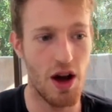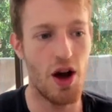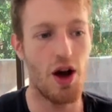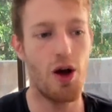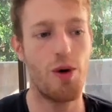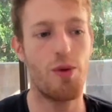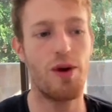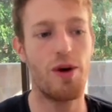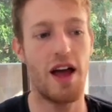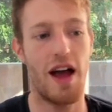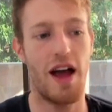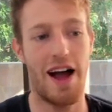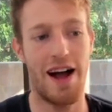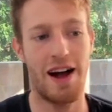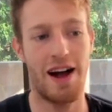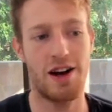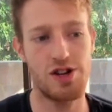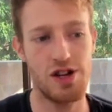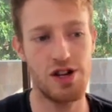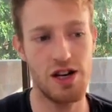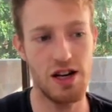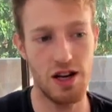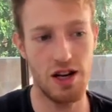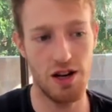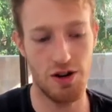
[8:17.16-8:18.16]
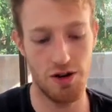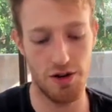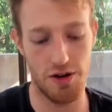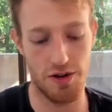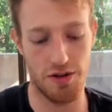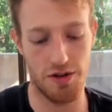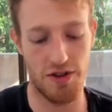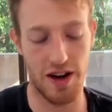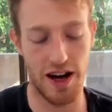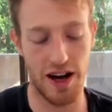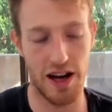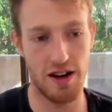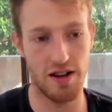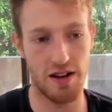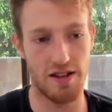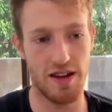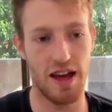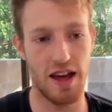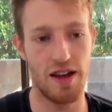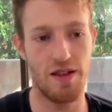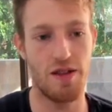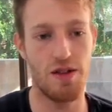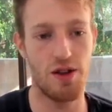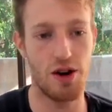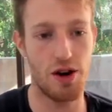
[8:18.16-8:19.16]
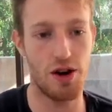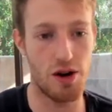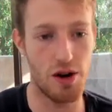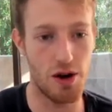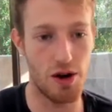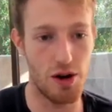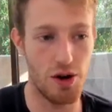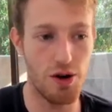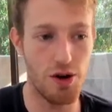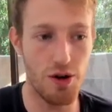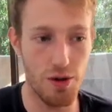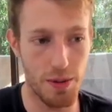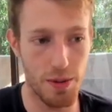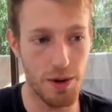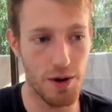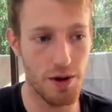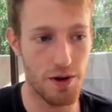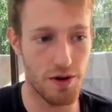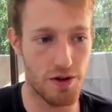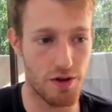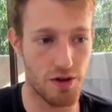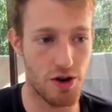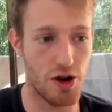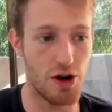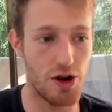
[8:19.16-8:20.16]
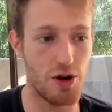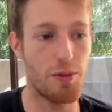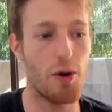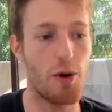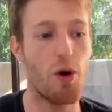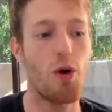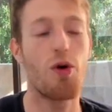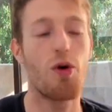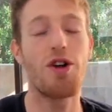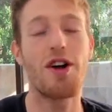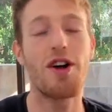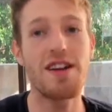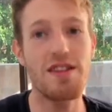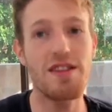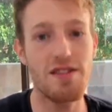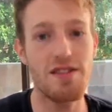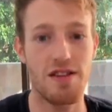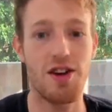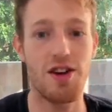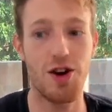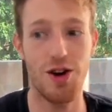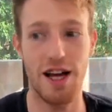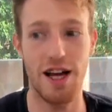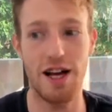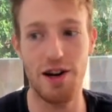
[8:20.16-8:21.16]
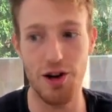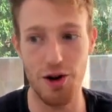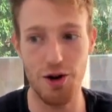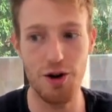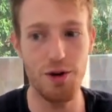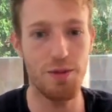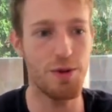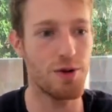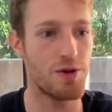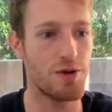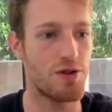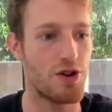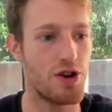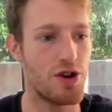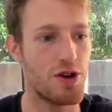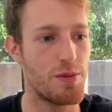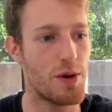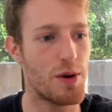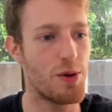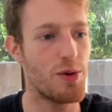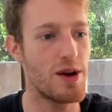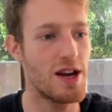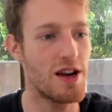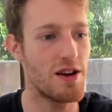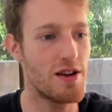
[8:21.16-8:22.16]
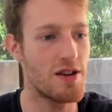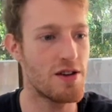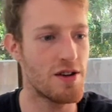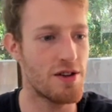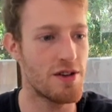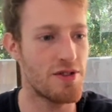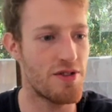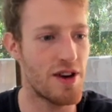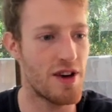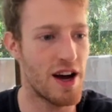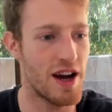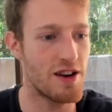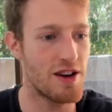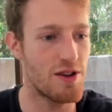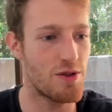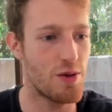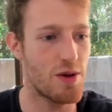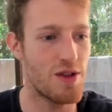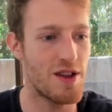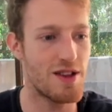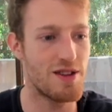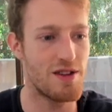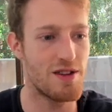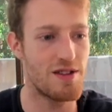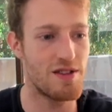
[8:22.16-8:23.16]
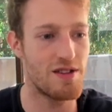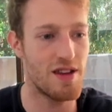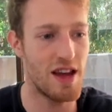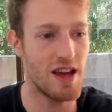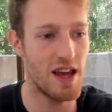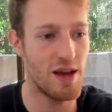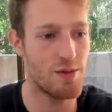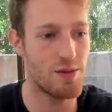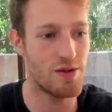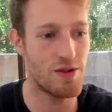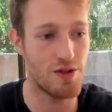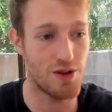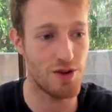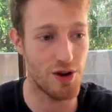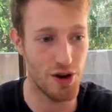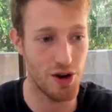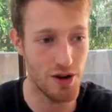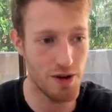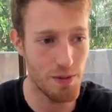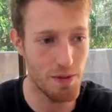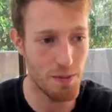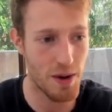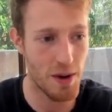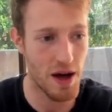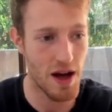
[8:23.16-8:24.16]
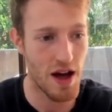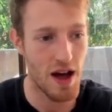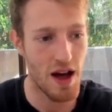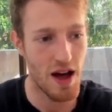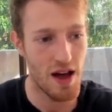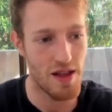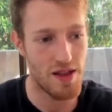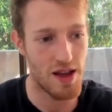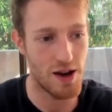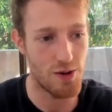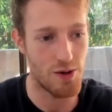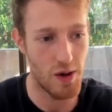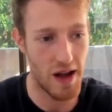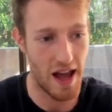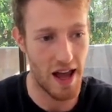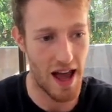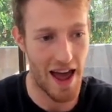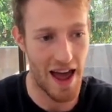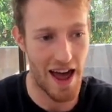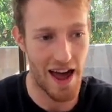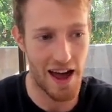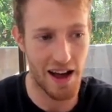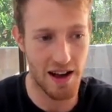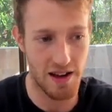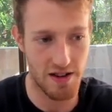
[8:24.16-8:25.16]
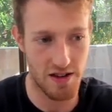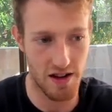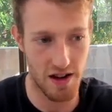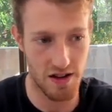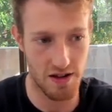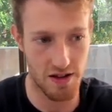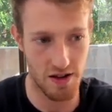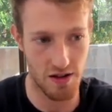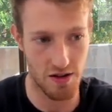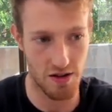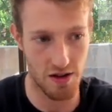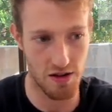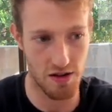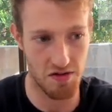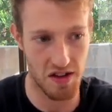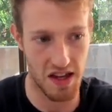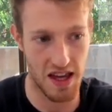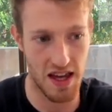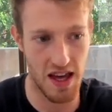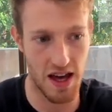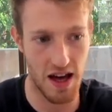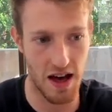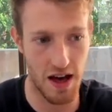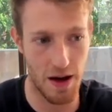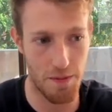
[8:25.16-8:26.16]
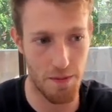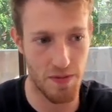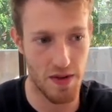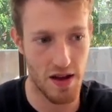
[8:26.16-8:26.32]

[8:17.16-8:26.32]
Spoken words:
we actually need to define it in the global scope, or not necessarily global scope, but we need to define it within the same scope that we access it over here.